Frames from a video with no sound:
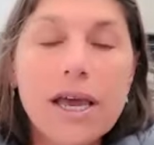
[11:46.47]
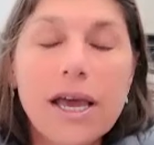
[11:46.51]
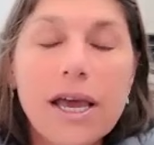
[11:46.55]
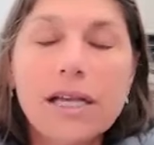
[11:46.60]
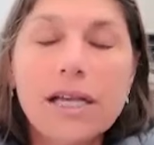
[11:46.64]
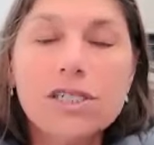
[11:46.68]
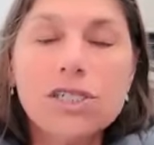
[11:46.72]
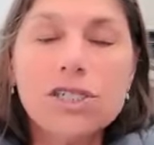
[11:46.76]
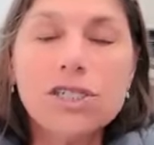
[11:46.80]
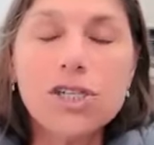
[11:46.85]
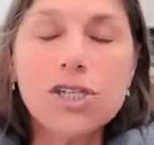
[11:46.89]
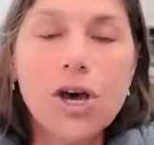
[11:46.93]

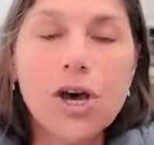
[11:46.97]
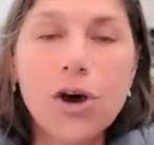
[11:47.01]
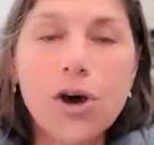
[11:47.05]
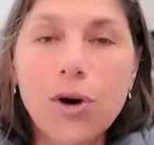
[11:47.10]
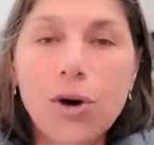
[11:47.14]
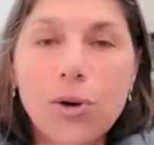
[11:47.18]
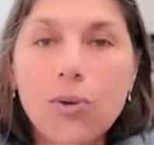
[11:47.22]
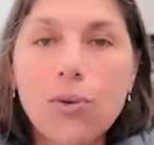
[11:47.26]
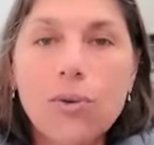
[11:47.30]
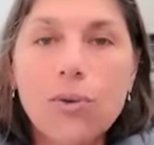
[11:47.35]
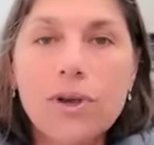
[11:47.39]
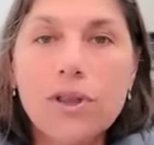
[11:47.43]
And
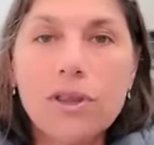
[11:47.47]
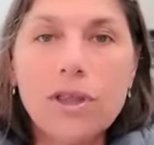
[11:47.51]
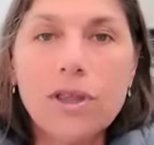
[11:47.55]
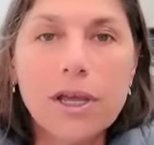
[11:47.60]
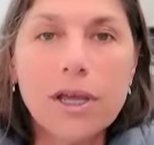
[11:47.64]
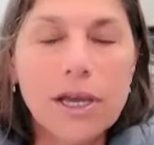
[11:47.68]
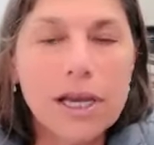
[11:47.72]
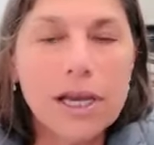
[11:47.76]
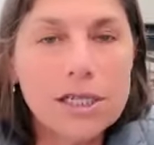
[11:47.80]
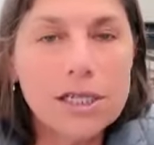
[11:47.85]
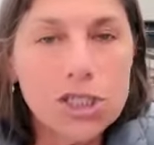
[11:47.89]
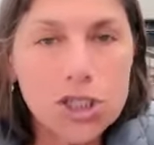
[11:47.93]
so
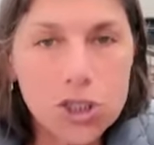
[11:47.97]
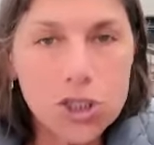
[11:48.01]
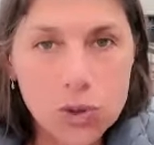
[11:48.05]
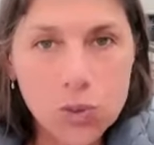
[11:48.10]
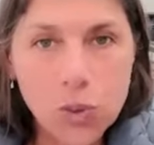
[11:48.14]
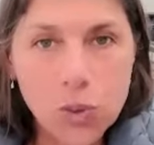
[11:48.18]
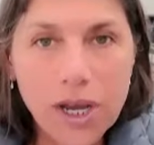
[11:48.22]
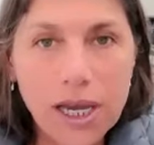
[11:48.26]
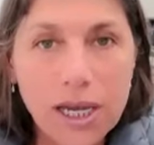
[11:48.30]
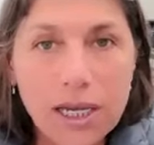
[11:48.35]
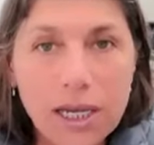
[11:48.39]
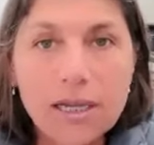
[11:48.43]
it's
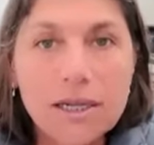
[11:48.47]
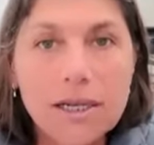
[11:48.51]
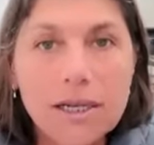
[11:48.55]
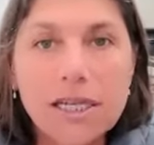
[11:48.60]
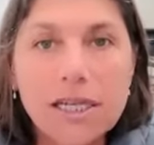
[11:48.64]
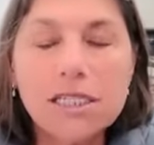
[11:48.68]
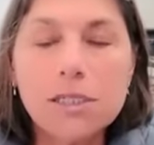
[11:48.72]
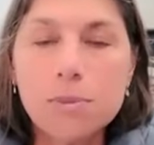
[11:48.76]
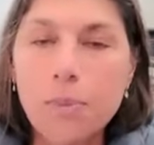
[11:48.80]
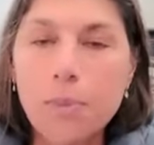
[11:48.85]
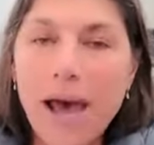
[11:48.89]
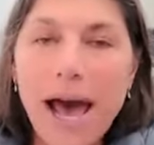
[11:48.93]
sweet,
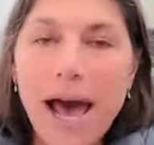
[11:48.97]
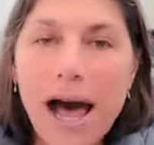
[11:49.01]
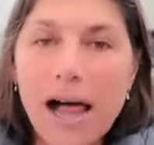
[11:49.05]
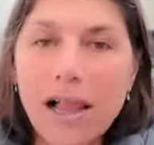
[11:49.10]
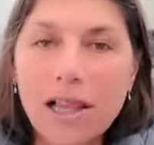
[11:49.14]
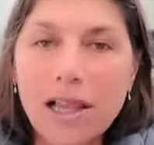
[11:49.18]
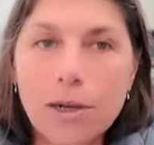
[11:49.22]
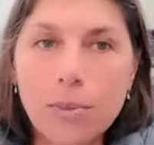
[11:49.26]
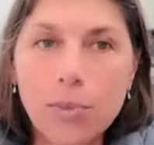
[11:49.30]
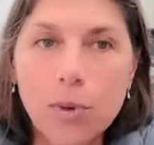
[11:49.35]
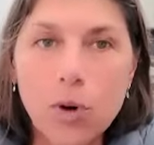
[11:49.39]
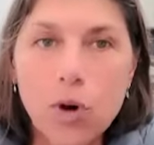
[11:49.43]
it's
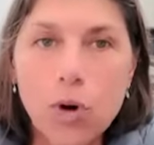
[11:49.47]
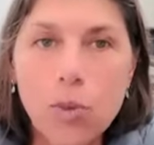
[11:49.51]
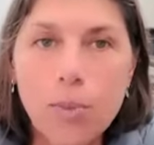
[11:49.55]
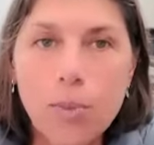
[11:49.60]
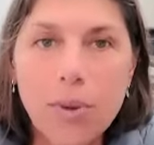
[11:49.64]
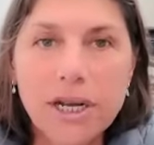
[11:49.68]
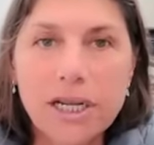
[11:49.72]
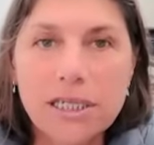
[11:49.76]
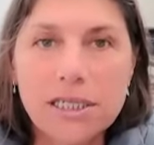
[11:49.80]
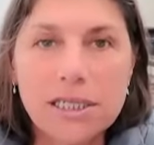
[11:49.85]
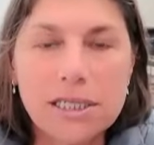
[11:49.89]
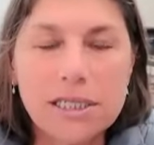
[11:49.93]
palatable,
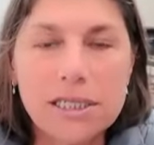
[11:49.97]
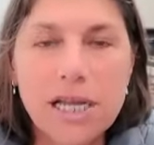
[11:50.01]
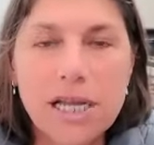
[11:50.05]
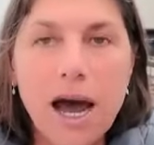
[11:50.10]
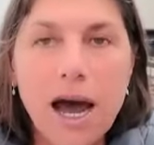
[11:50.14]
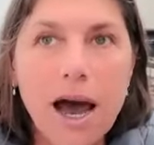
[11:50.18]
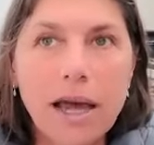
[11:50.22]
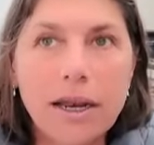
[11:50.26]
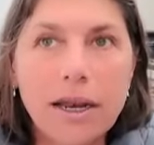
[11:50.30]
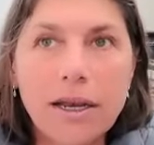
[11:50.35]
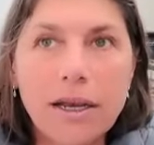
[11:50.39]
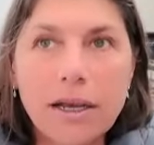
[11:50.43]
but it's
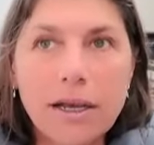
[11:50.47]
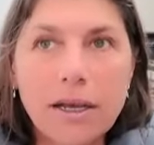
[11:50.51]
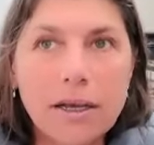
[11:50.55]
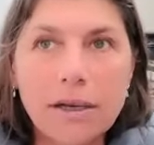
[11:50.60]
not